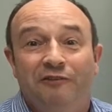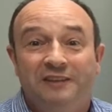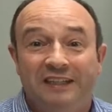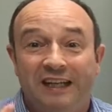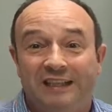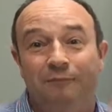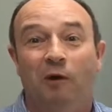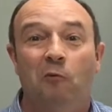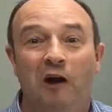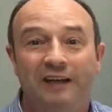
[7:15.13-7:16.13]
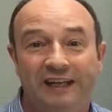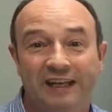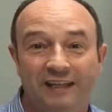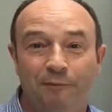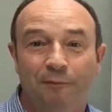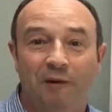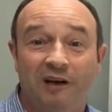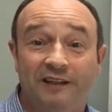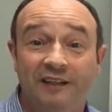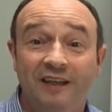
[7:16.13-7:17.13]
if it's a little bit wonky, a little bit
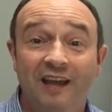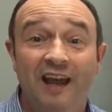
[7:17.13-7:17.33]
bockety.